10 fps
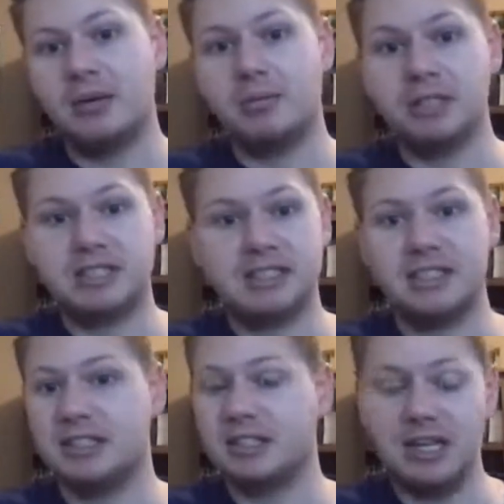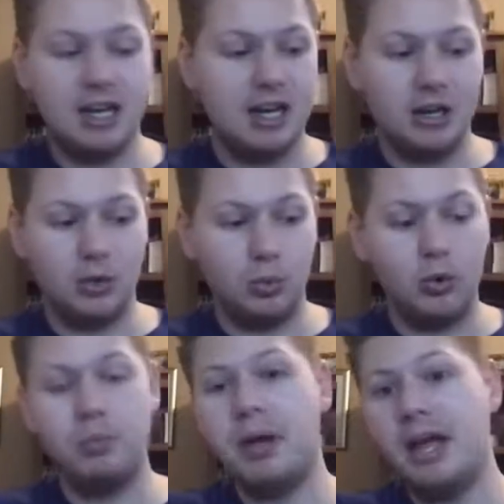businesses
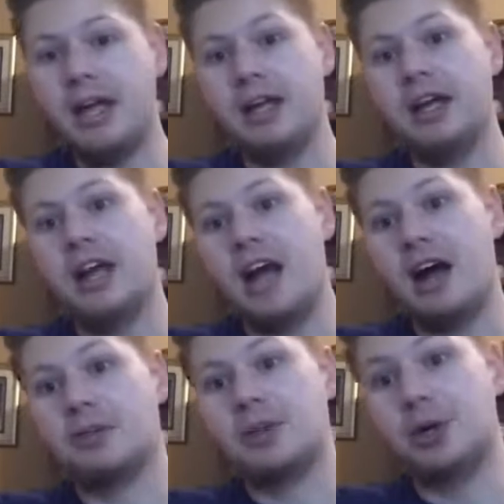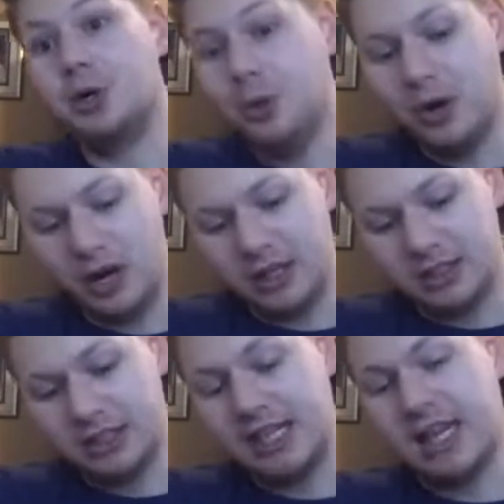will pay out the hoo-ha
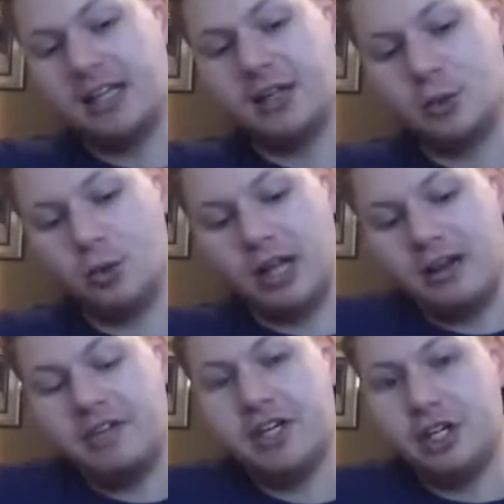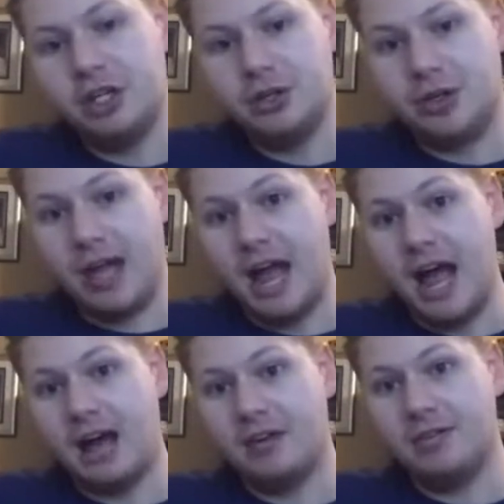to get whatever they
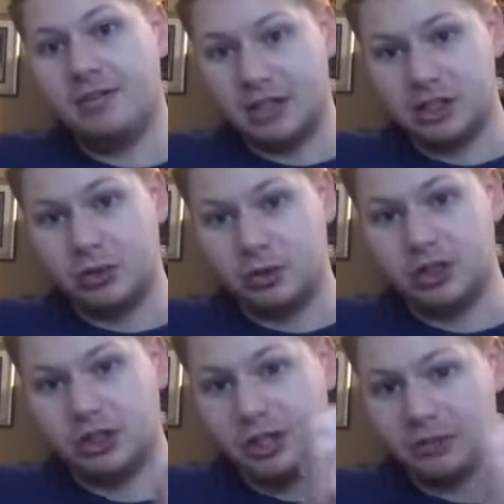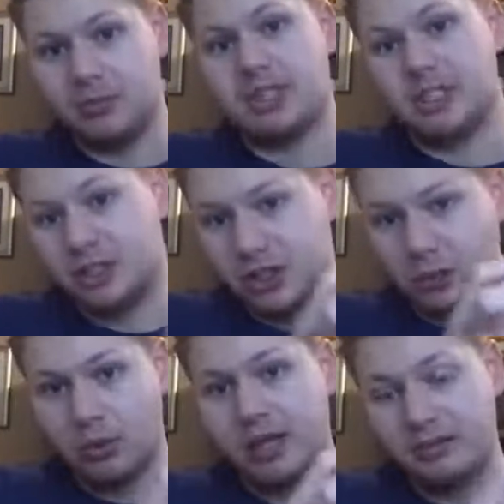have, that solution, that message, that
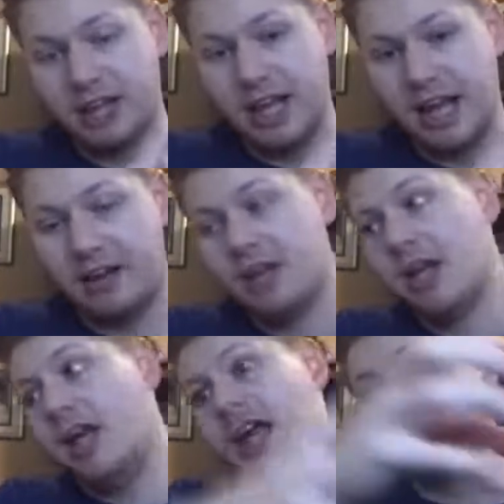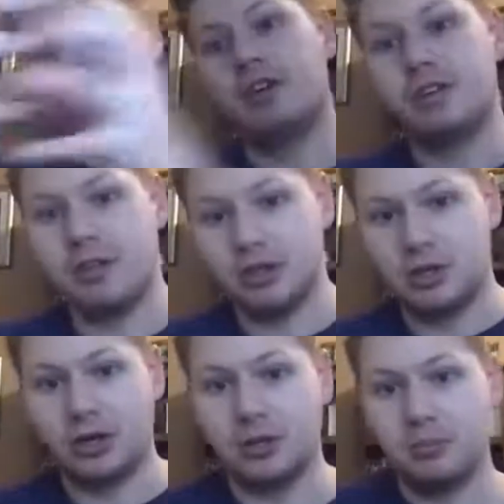whatever they have in front of the
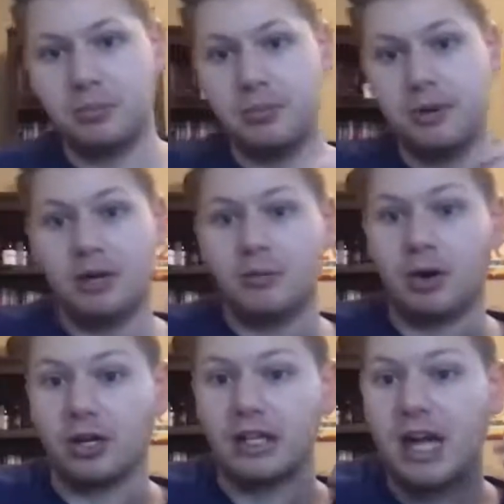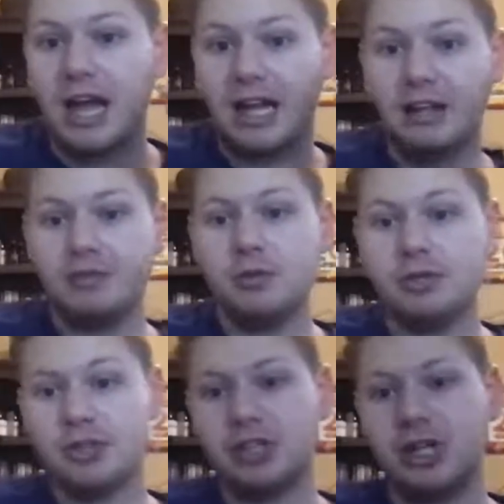target market. And
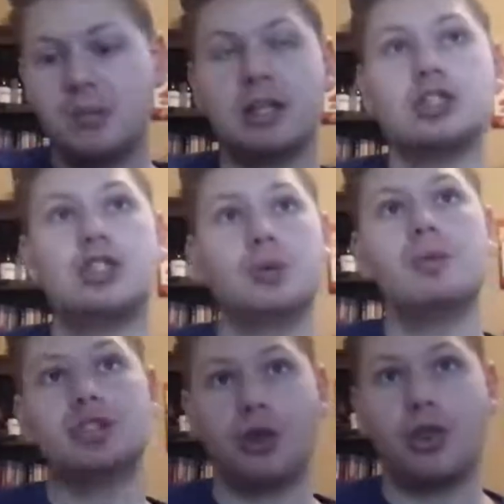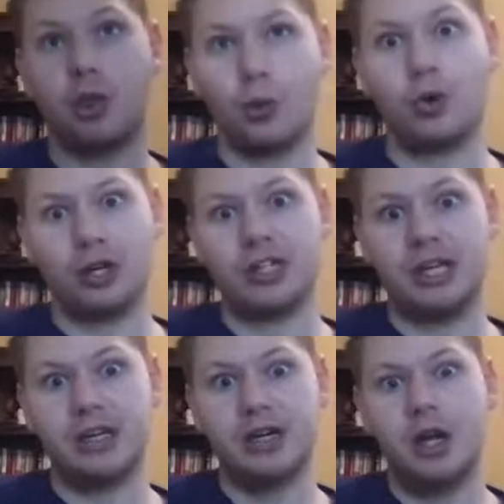influencers command so much
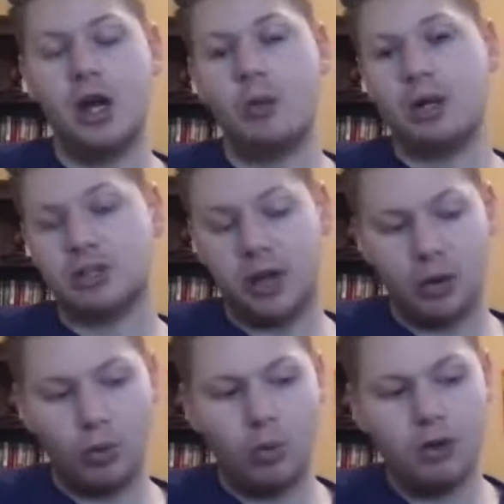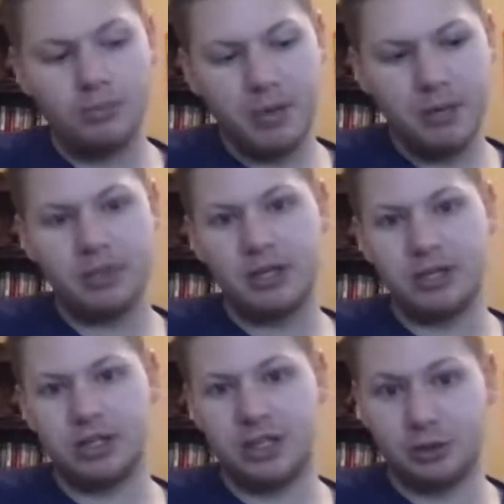authority, right? So I want people to
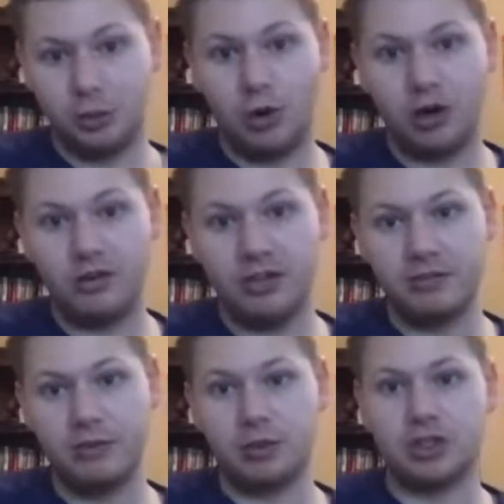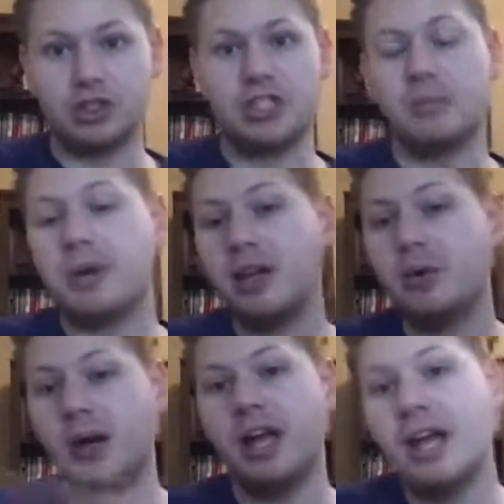understand who are influencers. And by the
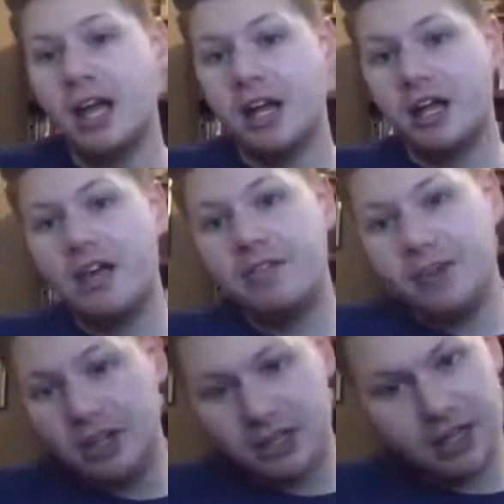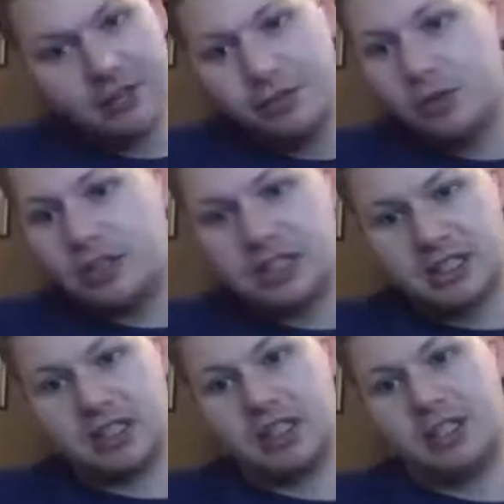way, if
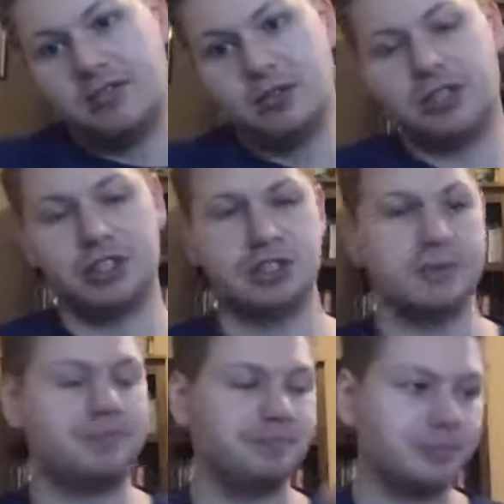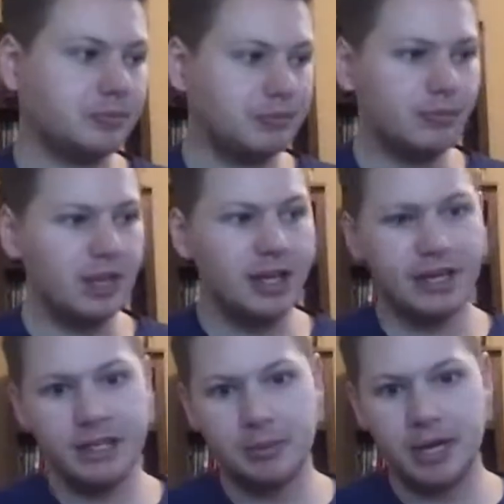influencers
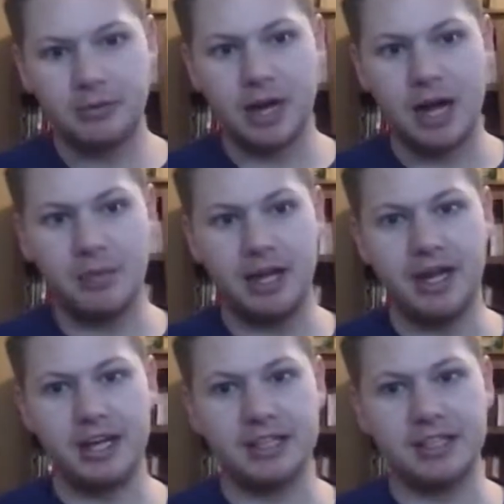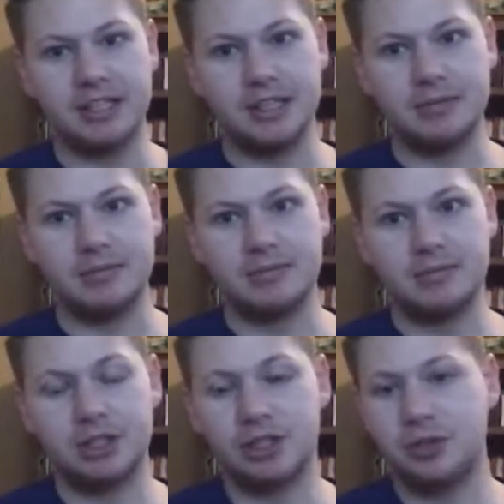get a bad rap, and
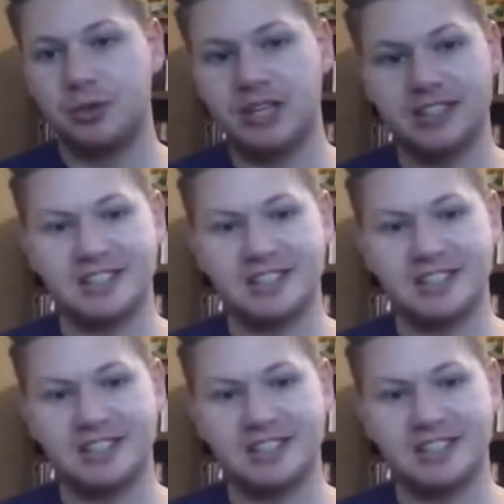the truth